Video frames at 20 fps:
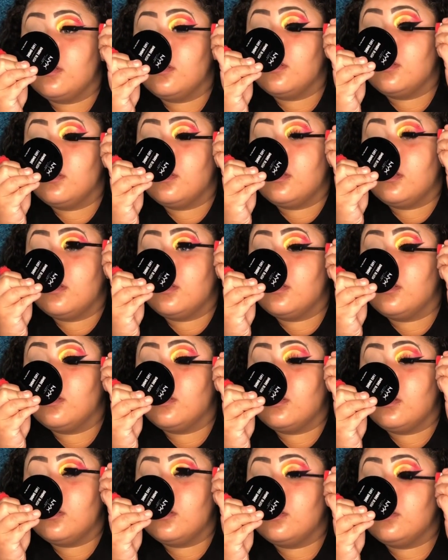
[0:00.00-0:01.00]

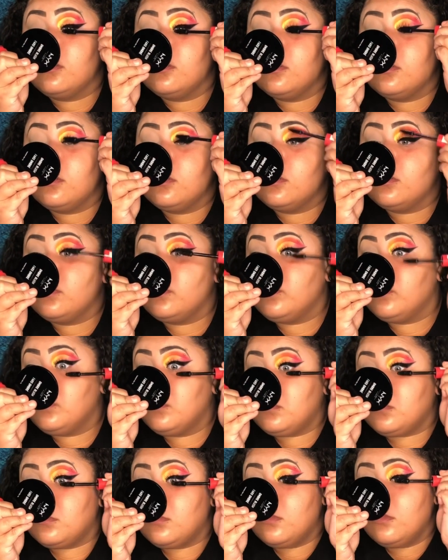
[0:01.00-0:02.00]

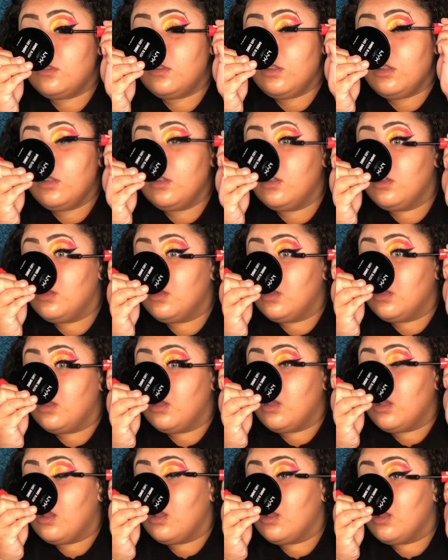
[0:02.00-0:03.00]

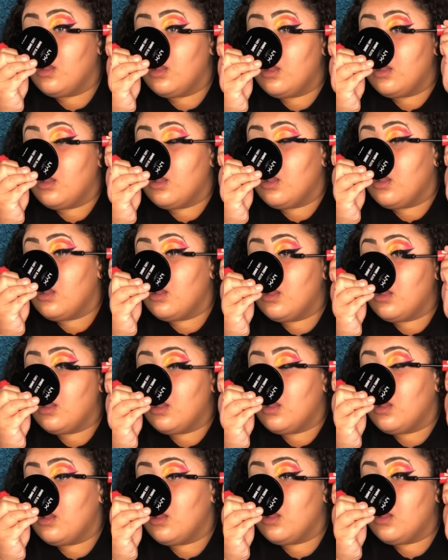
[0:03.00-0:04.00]

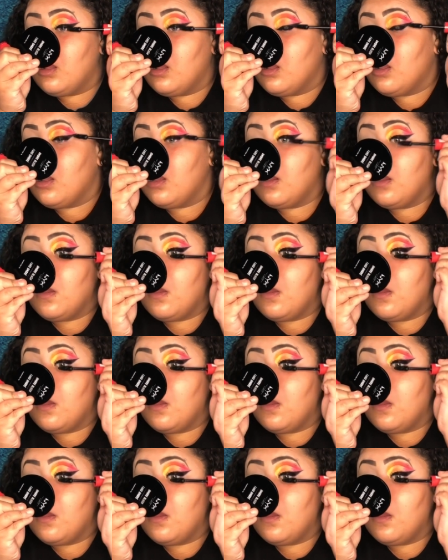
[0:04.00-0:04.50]
(no one is talking)